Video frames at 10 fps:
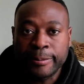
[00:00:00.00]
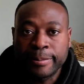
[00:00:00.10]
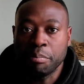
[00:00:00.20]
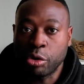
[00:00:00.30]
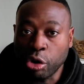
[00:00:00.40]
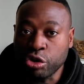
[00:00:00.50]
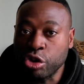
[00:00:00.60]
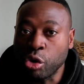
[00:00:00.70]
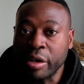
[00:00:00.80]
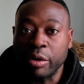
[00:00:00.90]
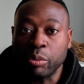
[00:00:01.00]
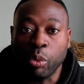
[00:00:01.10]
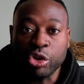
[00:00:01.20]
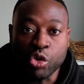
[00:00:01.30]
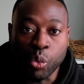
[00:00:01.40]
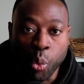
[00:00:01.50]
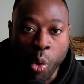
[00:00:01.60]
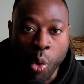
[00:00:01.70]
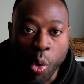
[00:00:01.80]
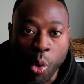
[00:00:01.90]
Because you don't get what you
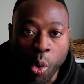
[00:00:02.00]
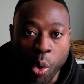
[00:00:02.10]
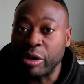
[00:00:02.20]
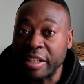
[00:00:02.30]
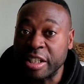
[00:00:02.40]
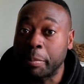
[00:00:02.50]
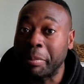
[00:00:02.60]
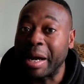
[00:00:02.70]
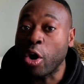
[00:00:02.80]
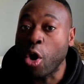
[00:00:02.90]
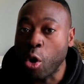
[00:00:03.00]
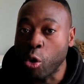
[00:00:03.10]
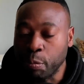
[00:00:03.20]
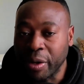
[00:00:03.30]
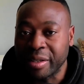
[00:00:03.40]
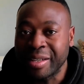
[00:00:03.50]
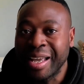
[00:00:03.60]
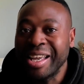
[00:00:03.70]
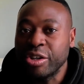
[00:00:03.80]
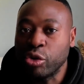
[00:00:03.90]
want in a relationship by hoping.
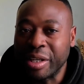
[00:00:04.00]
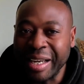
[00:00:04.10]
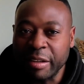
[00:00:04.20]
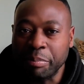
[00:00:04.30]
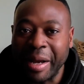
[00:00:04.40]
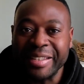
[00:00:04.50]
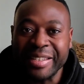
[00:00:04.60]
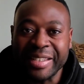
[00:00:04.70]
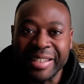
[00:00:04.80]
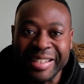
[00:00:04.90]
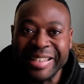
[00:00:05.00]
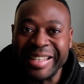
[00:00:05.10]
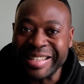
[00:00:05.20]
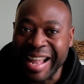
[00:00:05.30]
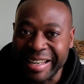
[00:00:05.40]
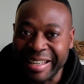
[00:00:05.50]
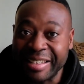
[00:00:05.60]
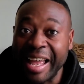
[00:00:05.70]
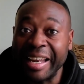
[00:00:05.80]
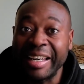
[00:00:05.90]
You get it by setting the
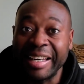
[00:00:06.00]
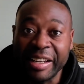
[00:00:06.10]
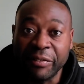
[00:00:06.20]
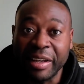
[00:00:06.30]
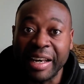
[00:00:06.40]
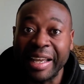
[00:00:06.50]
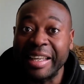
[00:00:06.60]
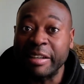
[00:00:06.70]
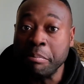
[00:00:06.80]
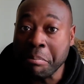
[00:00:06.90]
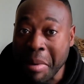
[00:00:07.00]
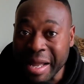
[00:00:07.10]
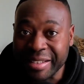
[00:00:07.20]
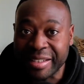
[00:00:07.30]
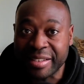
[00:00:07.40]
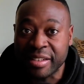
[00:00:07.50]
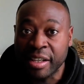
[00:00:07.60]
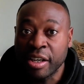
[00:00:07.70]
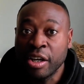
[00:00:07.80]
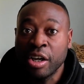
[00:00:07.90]
standard and living like it matters.
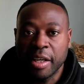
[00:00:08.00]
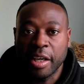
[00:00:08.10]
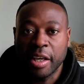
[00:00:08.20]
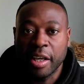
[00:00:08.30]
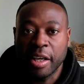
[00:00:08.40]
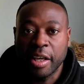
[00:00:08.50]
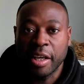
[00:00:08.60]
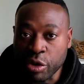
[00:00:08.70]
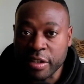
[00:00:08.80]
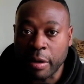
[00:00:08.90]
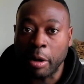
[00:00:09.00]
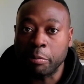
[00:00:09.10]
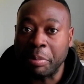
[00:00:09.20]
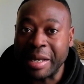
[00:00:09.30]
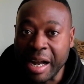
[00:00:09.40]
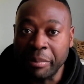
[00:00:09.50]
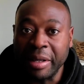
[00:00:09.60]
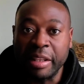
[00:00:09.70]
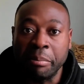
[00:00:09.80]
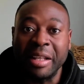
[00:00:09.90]
If you're serious about
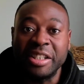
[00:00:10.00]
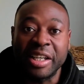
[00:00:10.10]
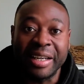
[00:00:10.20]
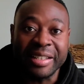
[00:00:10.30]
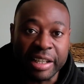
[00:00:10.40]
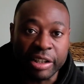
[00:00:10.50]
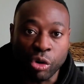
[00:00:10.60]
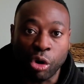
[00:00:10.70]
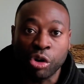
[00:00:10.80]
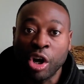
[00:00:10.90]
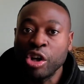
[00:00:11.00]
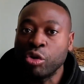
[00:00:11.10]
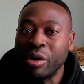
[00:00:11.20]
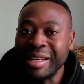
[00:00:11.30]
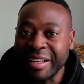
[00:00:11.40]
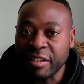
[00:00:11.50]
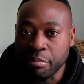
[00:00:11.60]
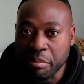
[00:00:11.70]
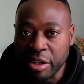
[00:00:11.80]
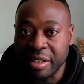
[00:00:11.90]
becoming the man she can't ignore, your next
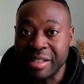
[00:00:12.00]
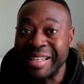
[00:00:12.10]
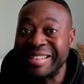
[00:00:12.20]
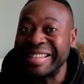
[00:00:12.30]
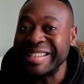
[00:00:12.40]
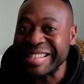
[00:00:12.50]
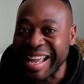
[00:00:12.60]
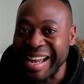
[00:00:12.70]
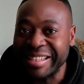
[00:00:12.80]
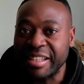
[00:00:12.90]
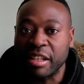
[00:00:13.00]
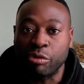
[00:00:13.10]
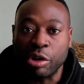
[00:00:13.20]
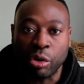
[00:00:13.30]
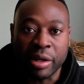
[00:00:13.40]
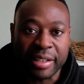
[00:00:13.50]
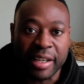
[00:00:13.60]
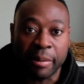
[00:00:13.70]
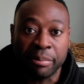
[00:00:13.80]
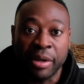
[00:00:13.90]
mission is inside the
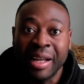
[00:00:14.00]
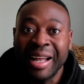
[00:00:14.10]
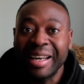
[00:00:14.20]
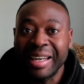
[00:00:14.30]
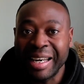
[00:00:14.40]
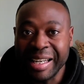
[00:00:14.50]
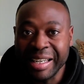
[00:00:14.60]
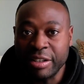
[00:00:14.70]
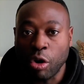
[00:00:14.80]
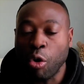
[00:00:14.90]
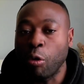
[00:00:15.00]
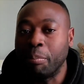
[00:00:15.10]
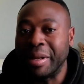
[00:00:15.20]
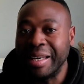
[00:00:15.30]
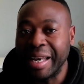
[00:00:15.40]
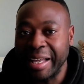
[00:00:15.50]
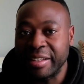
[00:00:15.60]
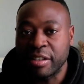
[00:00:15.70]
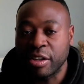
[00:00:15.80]
Reconnect app. Lead or be led,